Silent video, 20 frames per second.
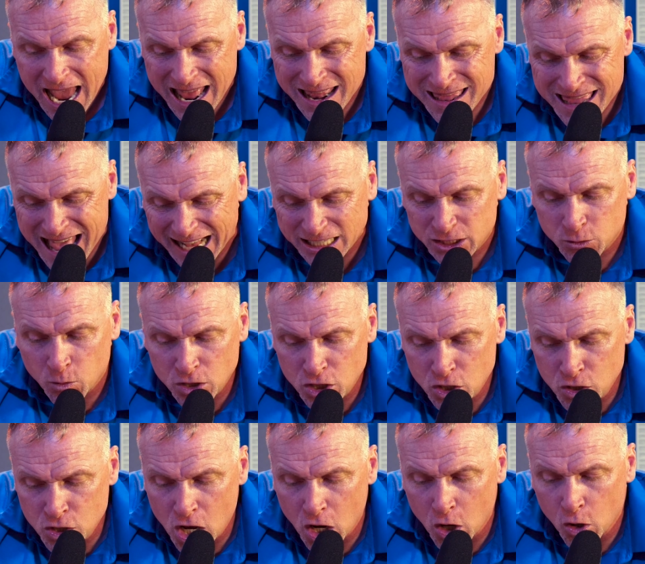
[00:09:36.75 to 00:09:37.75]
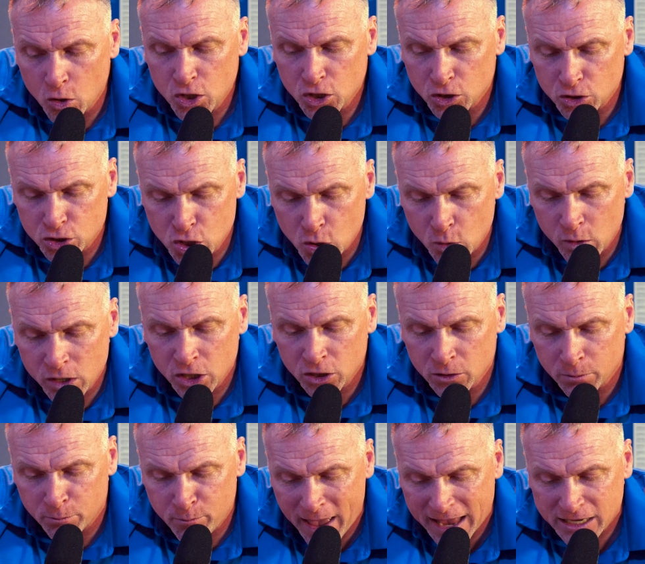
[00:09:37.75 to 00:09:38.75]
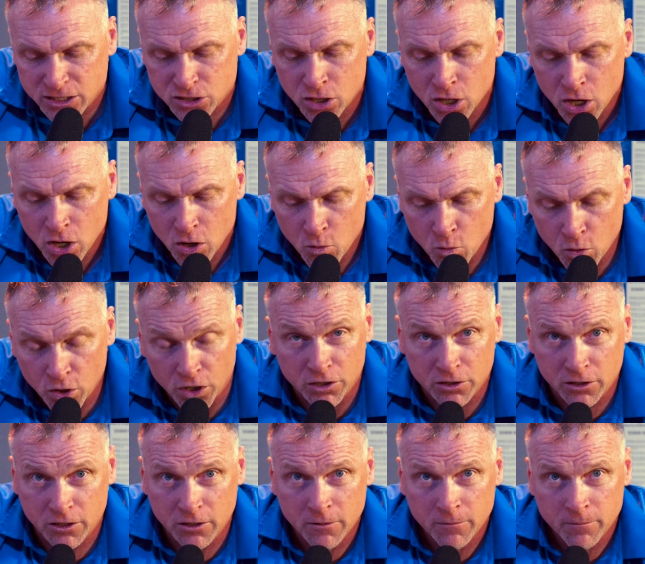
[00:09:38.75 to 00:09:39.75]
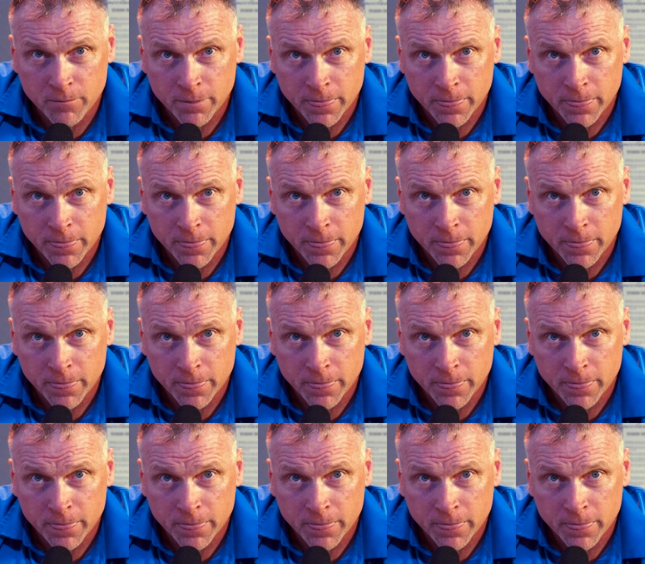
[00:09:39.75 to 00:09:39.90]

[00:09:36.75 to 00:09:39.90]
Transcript: And that's when you know you're doing your best work.